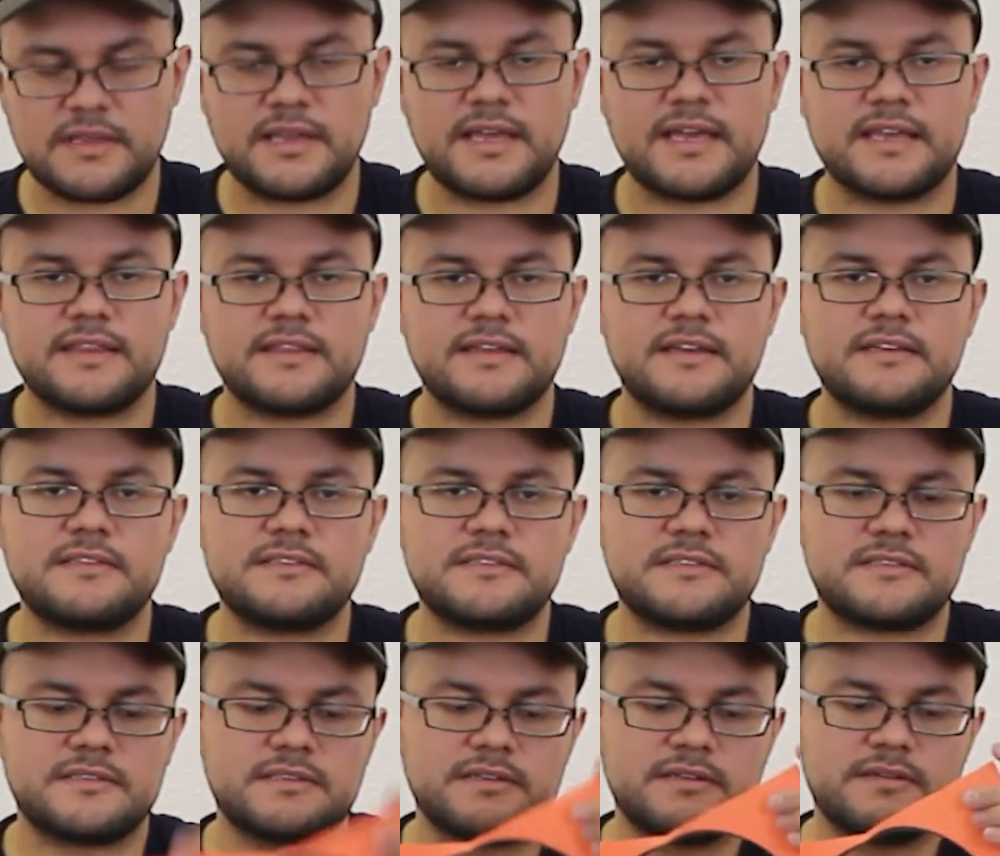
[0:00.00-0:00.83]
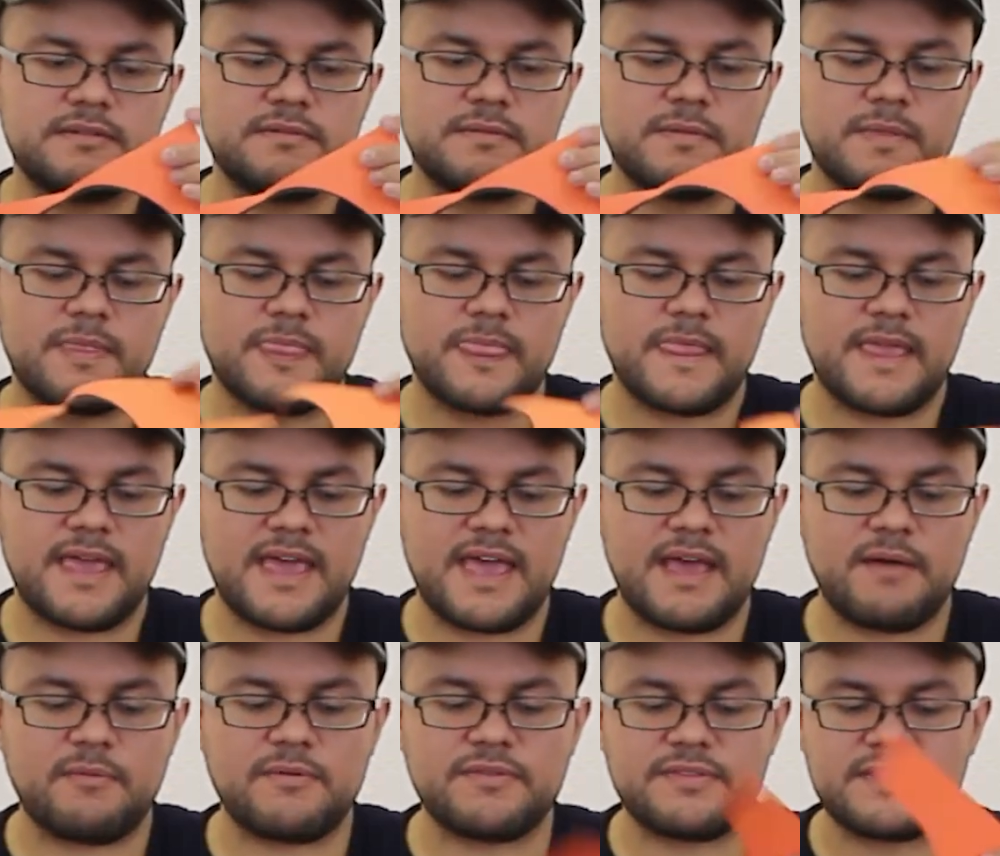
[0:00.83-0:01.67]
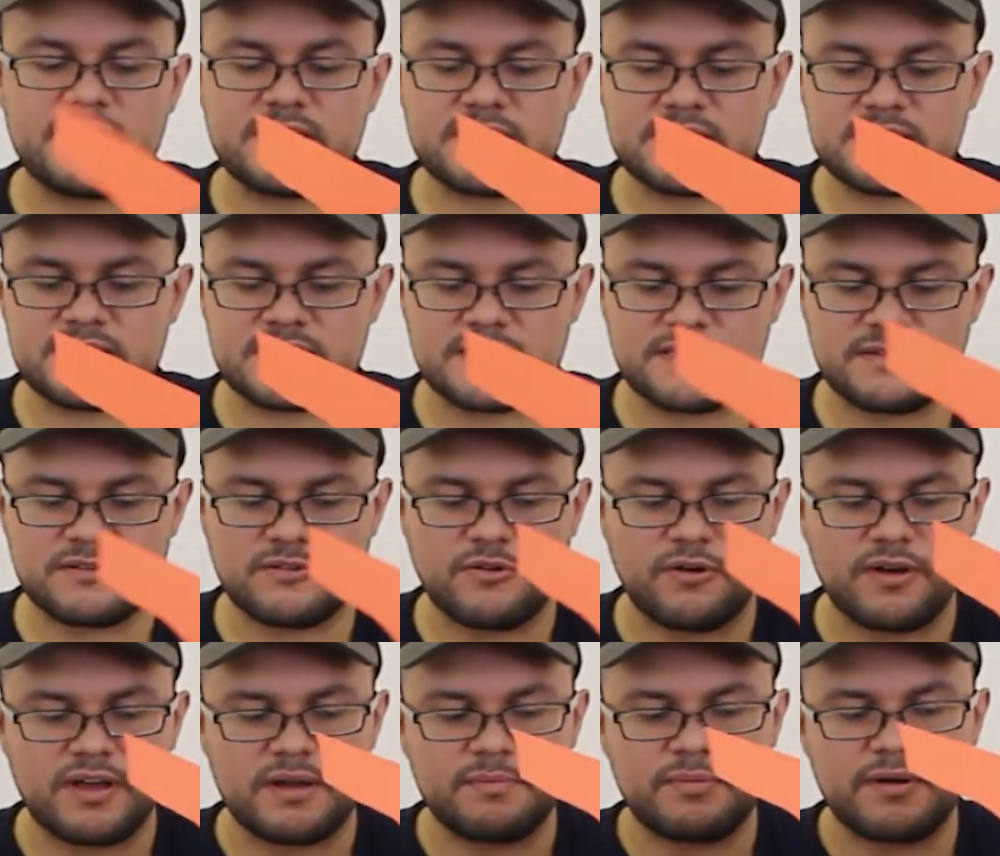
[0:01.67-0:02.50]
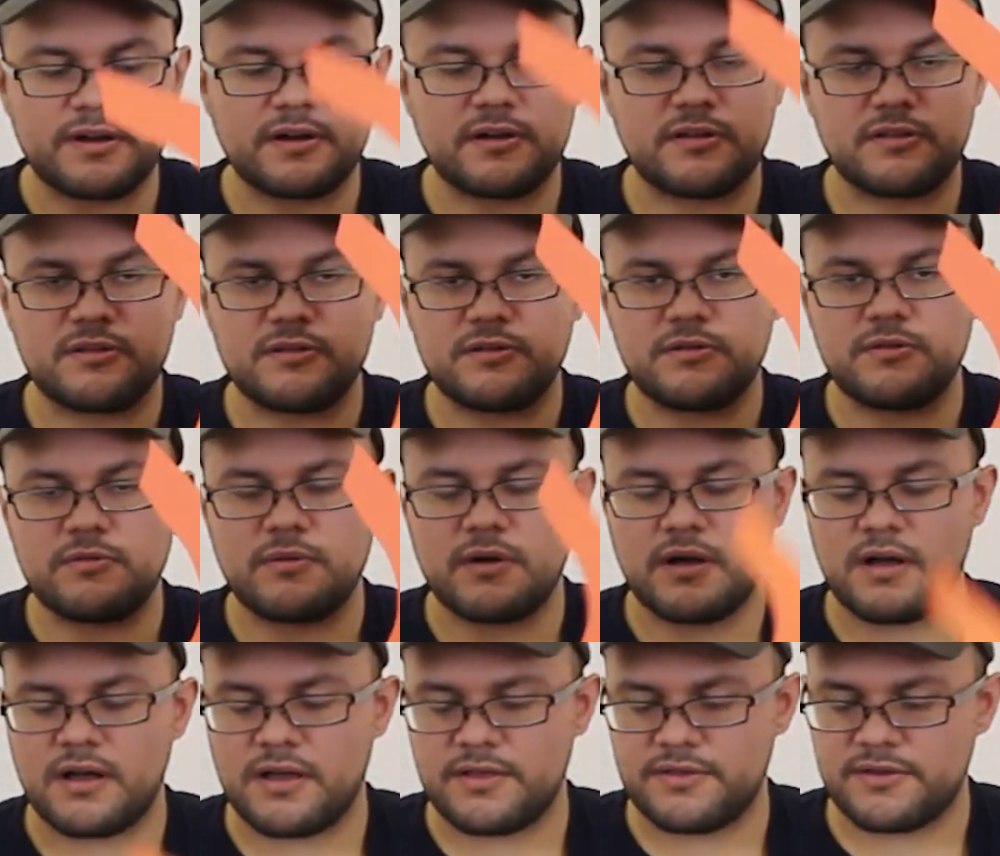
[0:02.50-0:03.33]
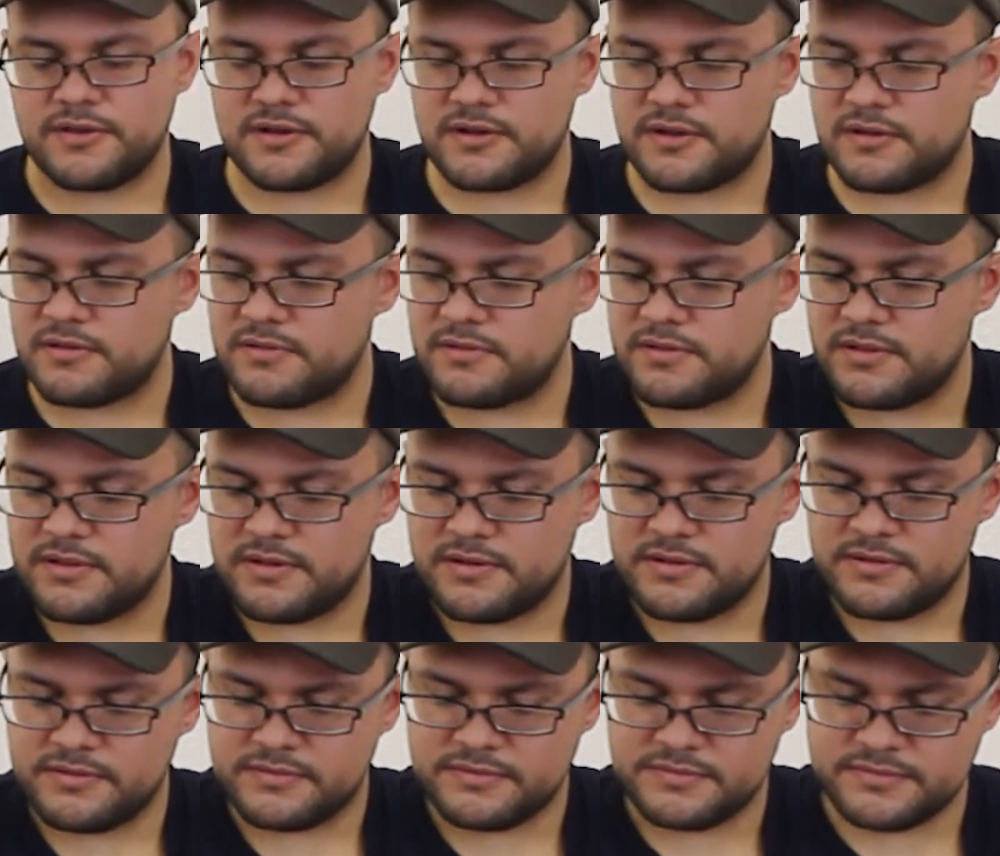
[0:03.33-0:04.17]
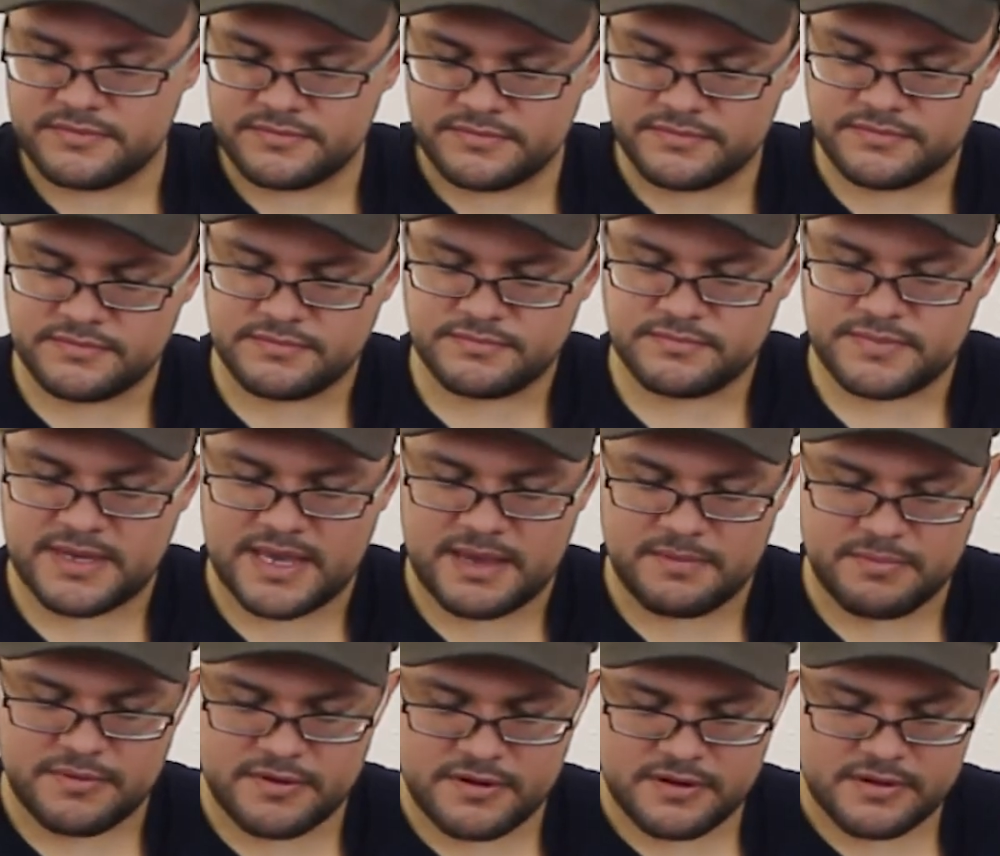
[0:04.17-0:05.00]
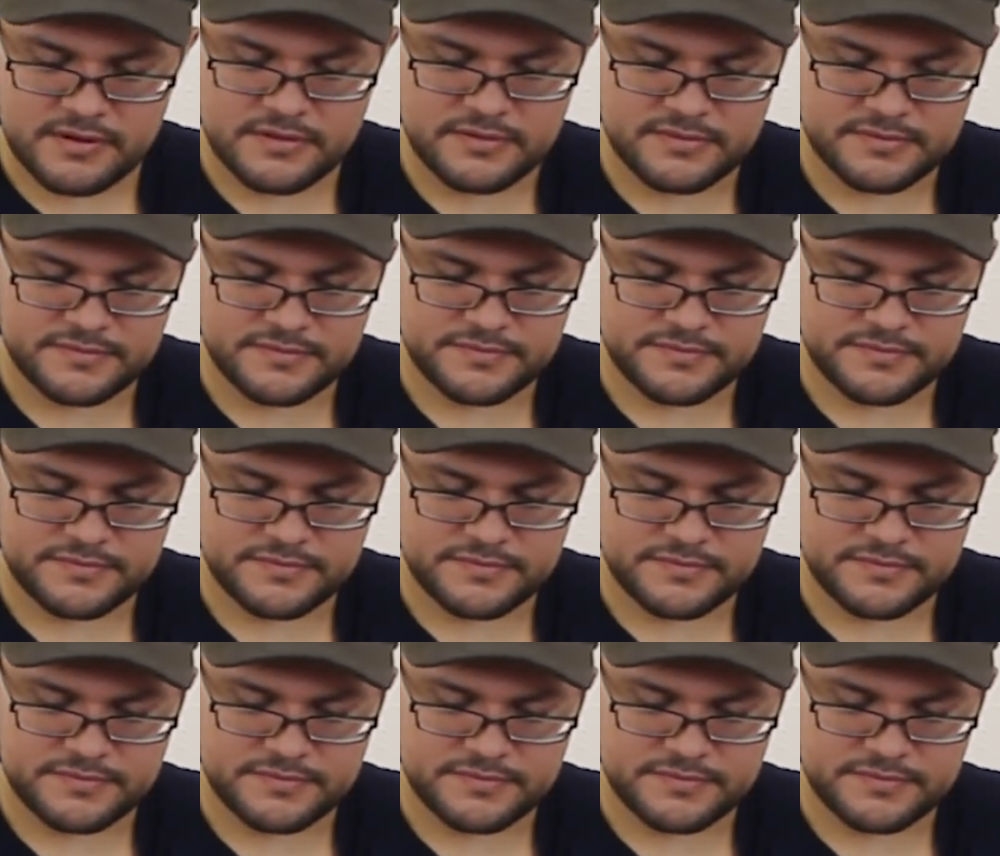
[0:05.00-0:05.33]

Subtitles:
Like this. And with this, go ahead and put glue on your paper